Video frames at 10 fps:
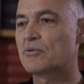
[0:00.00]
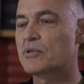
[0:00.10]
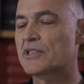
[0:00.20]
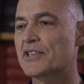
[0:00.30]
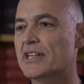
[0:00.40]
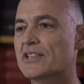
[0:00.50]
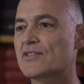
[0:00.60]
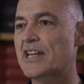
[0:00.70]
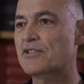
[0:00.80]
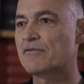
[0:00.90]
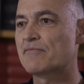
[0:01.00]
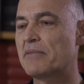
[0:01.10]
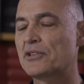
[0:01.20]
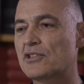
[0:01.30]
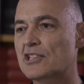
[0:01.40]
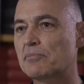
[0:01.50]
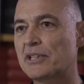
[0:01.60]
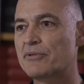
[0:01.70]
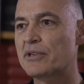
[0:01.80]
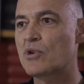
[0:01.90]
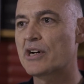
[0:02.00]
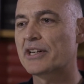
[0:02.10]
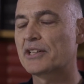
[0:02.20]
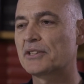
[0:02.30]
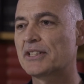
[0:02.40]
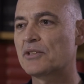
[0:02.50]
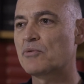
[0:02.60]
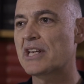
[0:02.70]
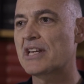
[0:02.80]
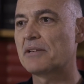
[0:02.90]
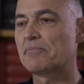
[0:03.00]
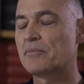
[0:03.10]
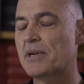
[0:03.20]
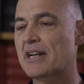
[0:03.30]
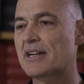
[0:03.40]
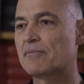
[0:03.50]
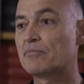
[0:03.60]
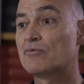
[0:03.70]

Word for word: was a set of multidisciplinary work that we uh,